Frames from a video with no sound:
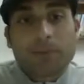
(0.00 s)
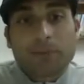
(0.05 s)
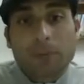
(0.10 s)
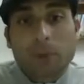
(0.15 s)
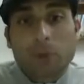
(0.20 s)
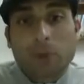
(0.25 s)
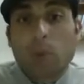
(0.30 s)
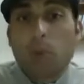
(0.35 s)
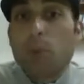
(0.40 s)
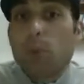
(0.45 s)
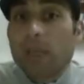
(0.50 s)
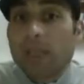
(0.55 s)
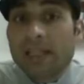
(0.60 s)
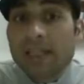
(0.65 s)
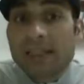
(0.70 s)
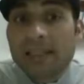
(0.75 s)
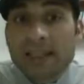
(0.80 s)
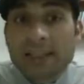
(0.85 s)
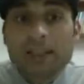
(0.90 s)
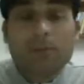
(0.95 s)
you will
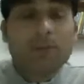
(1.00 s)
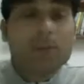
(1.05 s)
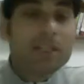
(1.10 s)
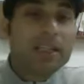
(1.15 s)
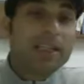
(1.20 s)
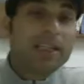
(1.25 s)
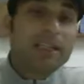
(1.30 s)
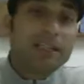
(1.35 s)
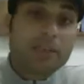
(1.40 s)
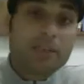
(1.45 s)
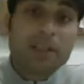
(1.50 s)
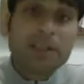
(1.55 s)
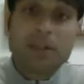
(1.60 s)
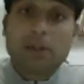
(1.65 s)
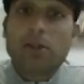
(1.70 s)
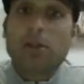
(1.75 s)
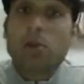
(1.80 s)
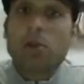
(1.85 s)
not be independent.